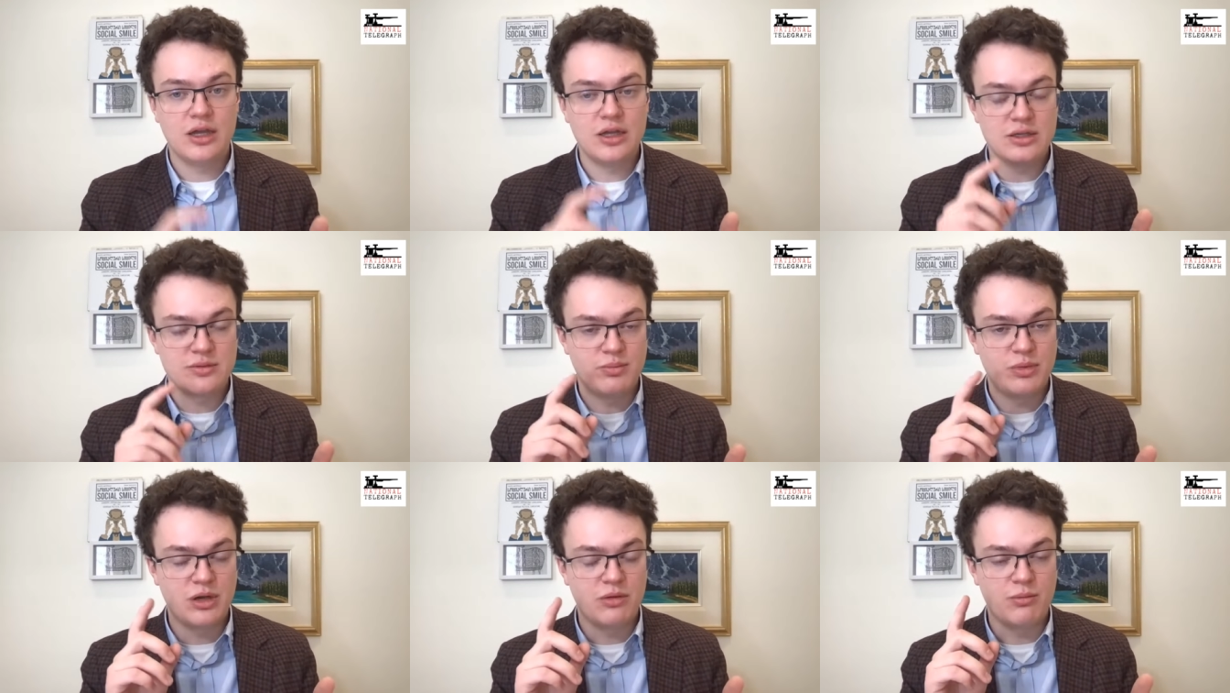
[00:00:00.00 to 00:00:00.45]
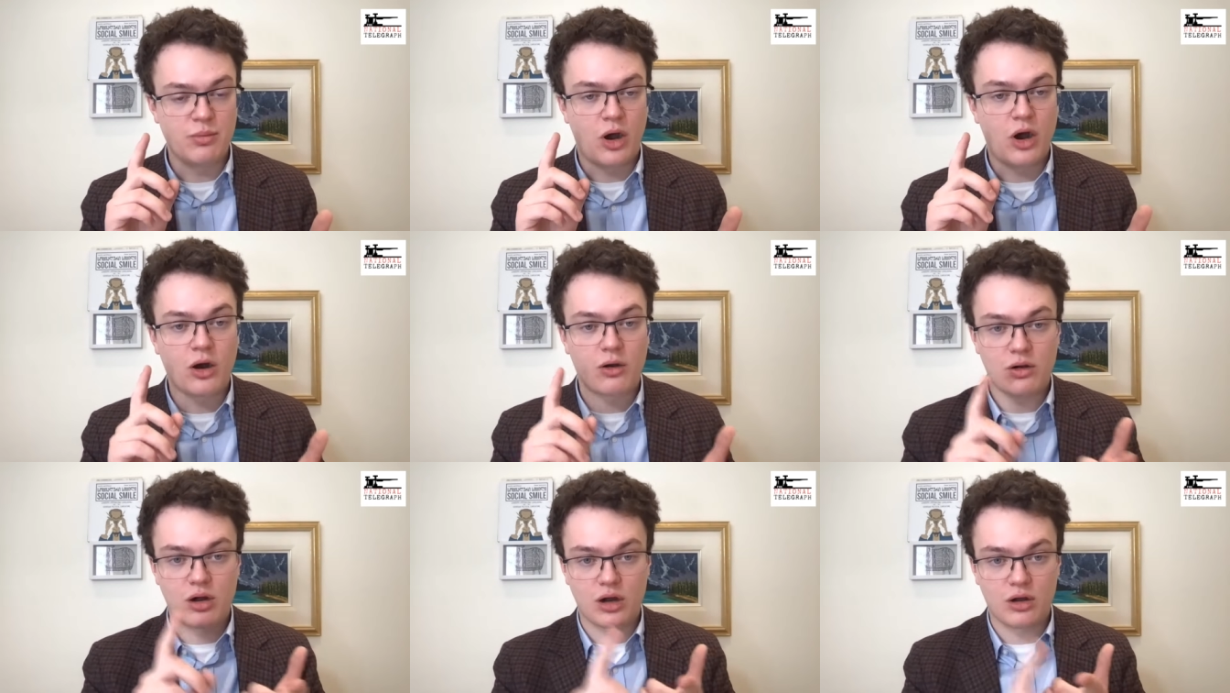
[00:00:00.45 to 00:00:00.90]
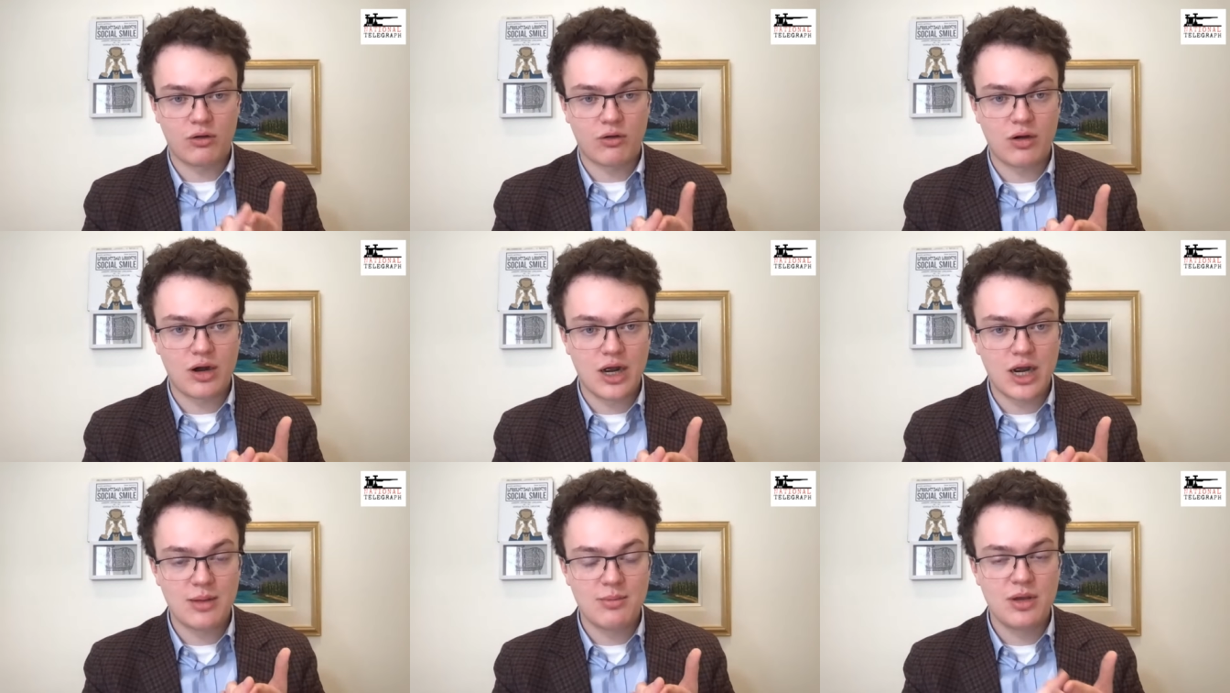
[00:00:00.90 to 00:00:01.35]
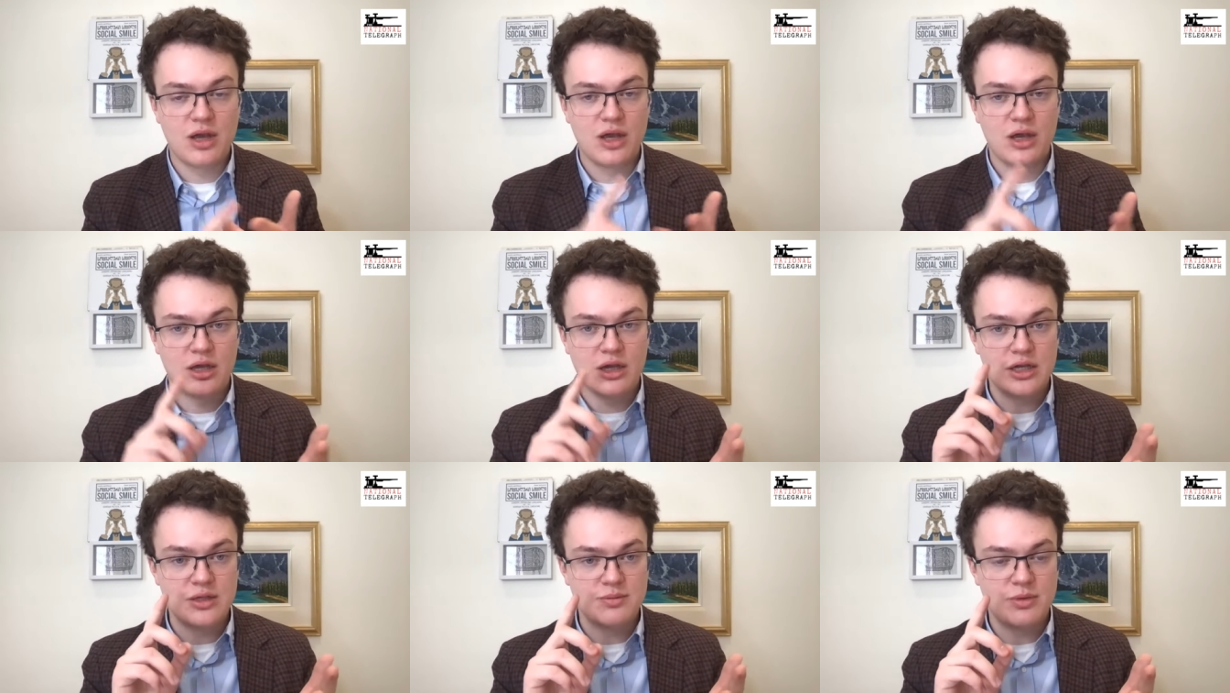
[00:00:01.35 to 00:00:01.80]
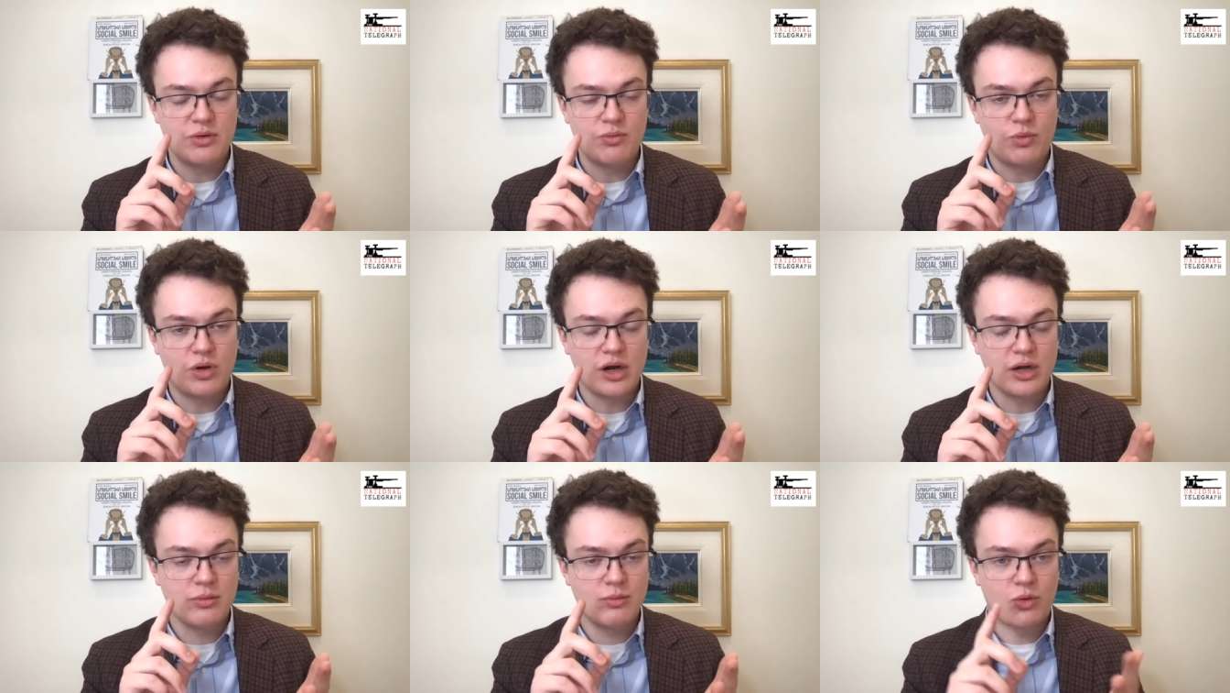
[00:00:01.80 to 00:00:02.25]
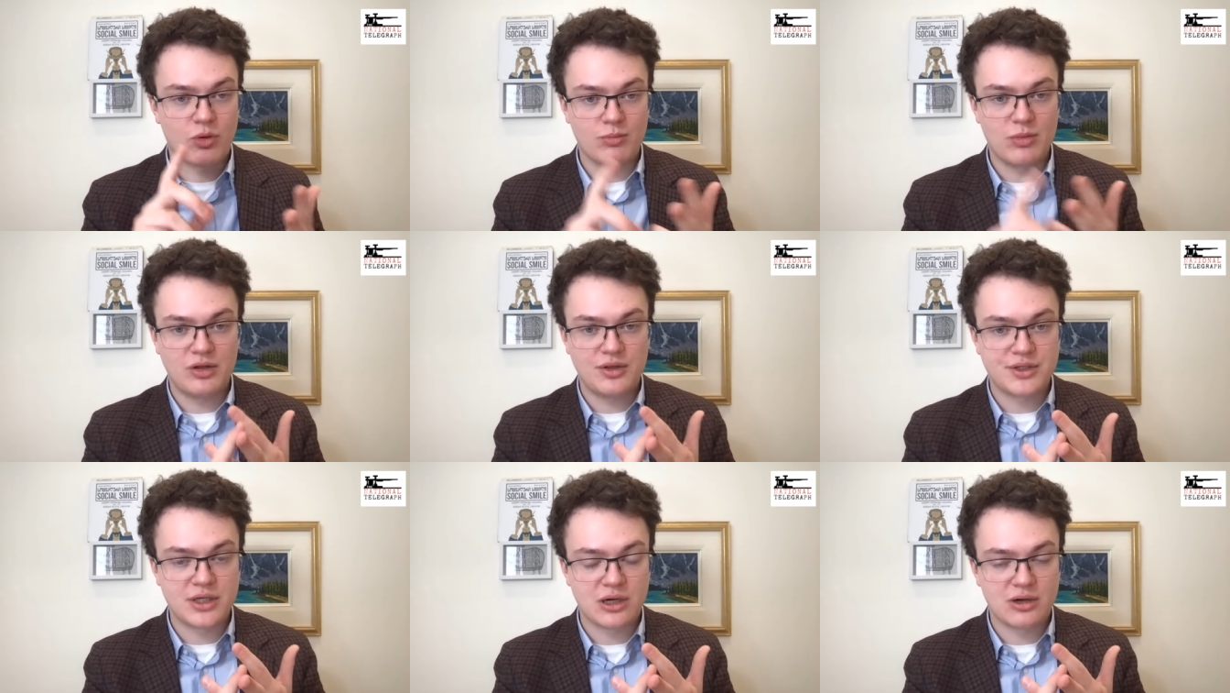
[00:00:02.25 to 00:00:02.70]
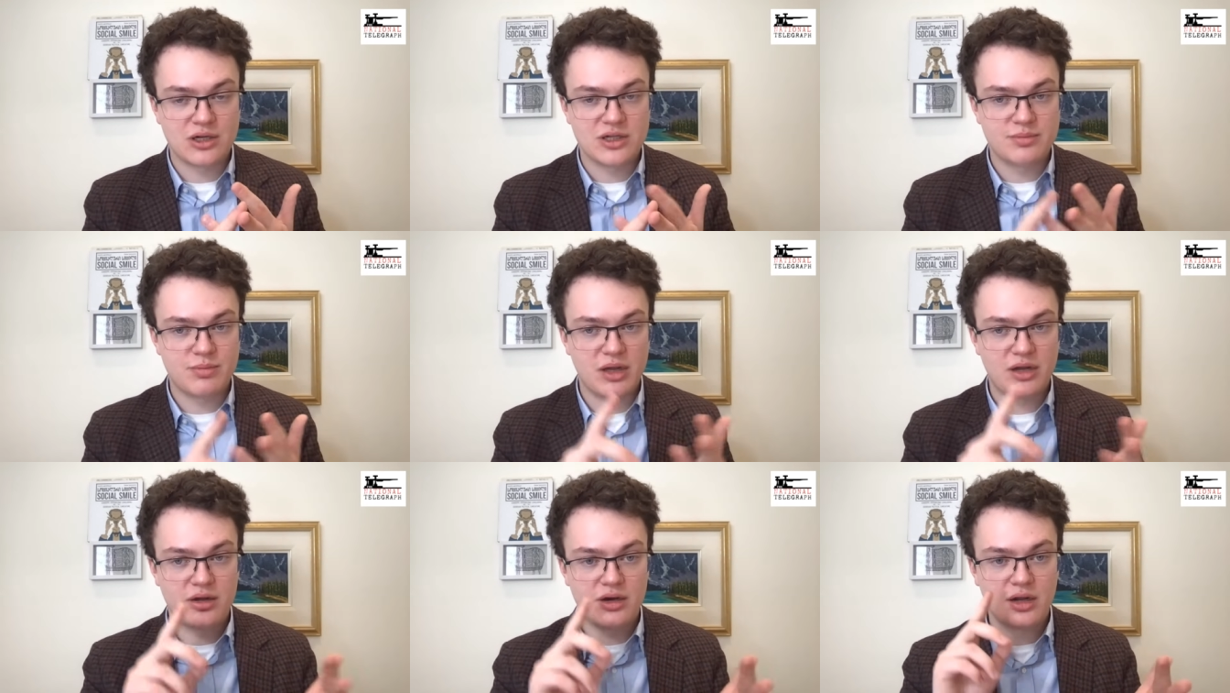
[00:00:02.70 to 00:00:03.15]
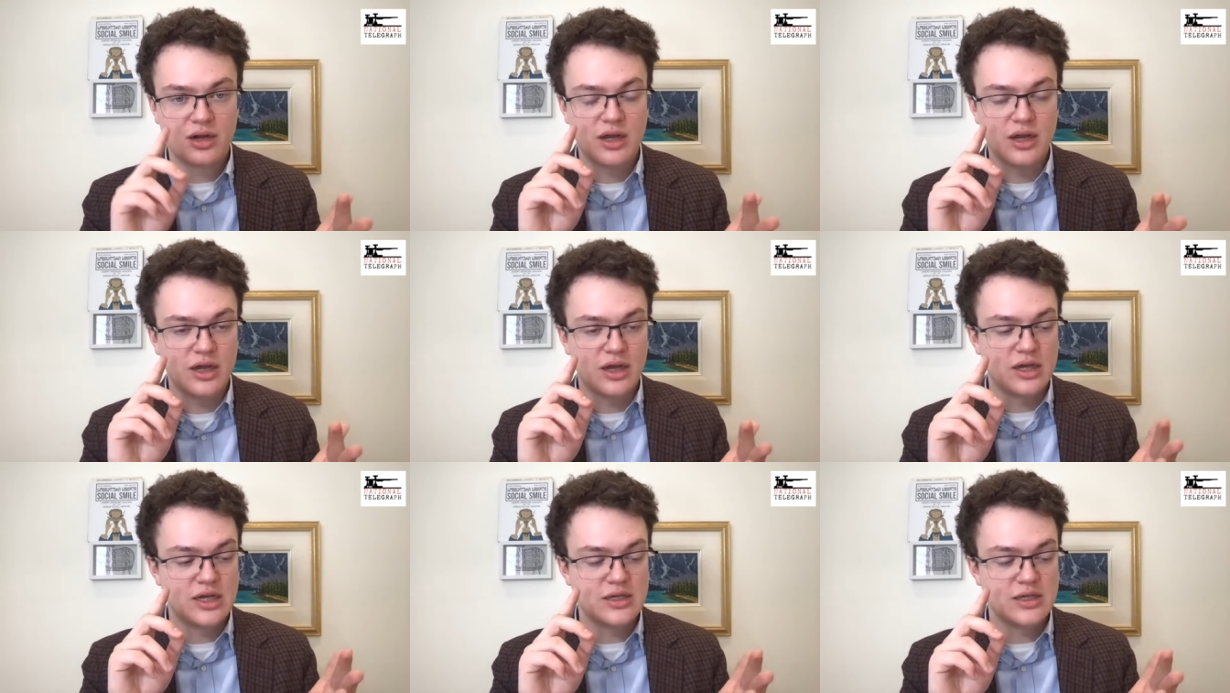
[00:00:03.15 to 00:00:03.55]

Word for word: He's been hard on crime. He's been wanting more military spending.